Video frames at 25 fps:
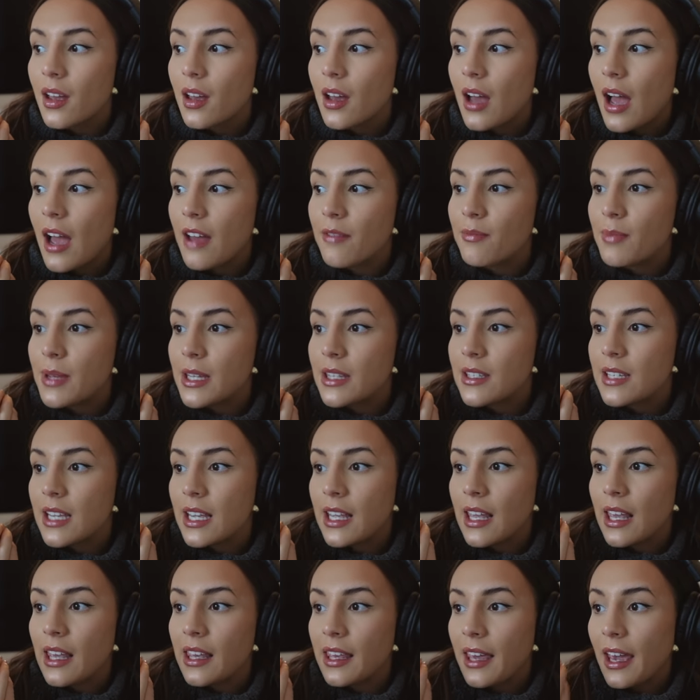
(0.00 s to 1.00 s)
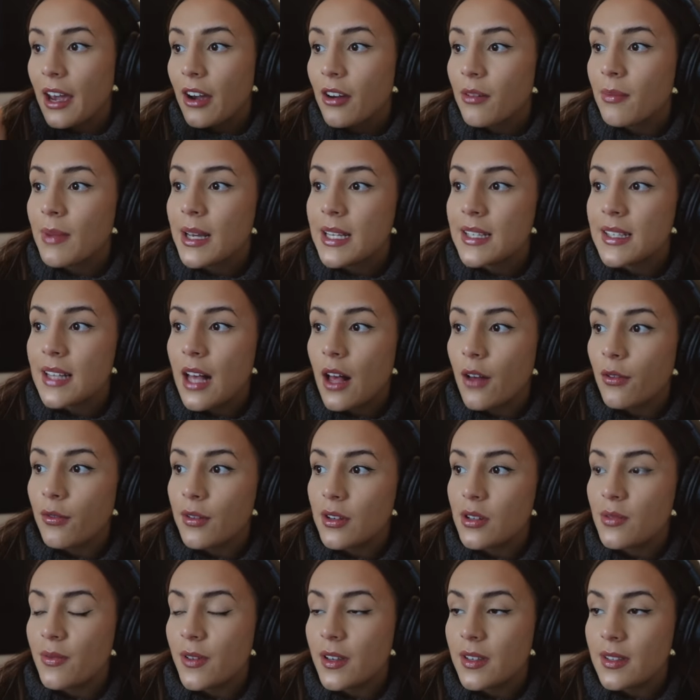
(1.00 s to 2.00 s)
I've been taking care of myself,
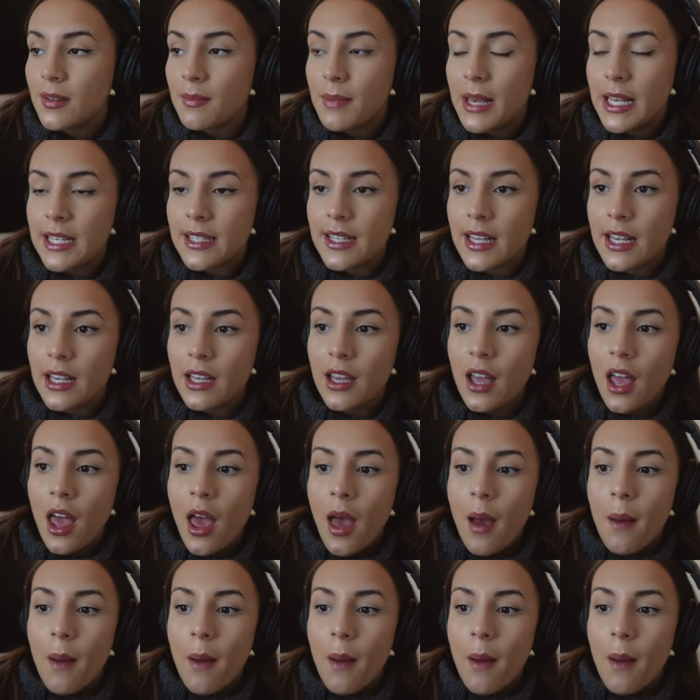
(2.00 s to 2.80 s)
which feels amazing.